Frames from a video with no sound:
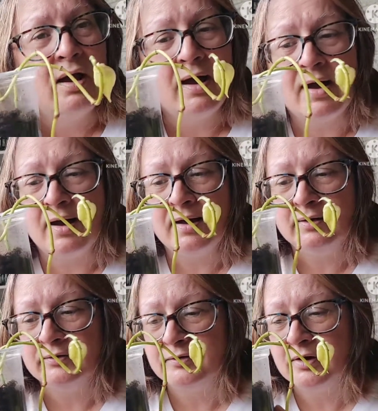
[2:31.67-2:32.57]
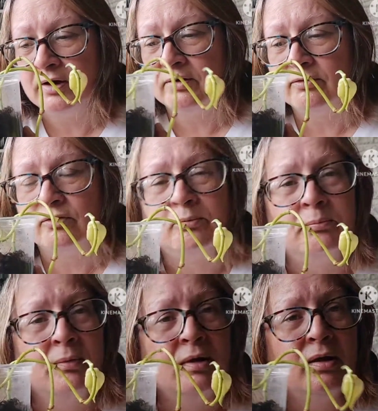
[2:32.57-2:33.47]
and some
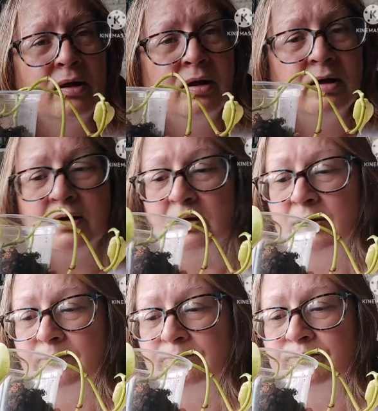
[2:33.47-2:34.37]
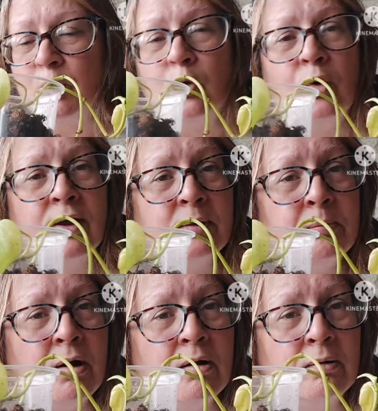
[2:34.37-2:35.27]
orchid
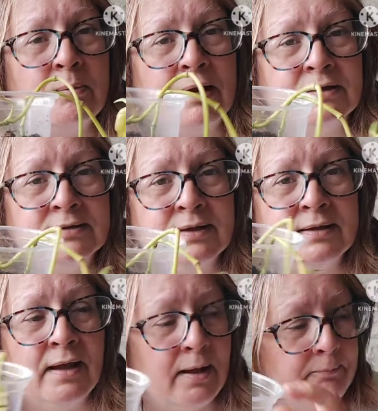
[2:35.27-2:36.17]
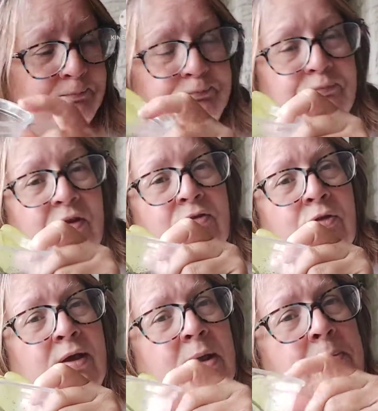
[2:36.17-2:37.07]
bark mix in there. So
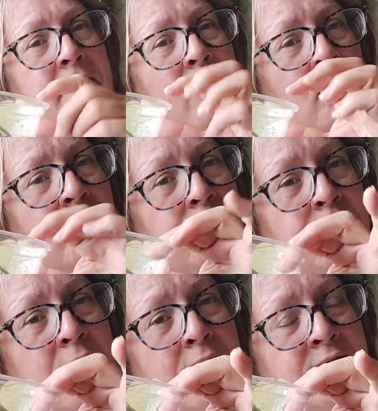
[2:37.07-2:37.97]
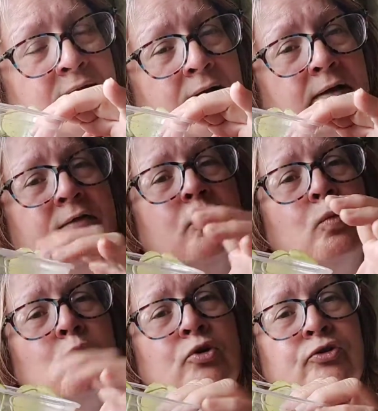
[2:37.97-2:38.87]
keeping it on the dry side,
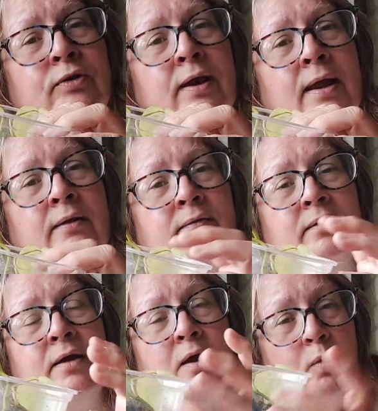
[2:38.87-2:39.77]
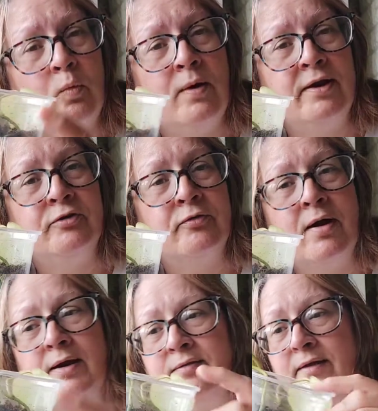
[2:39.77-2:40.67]
watering it when it
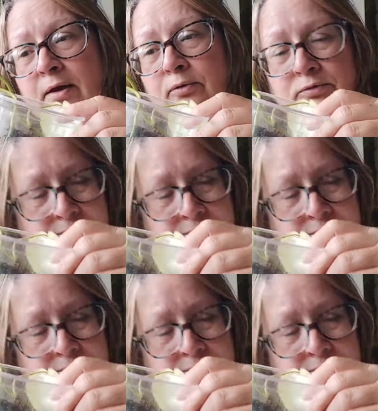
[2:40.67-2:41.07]
dries out.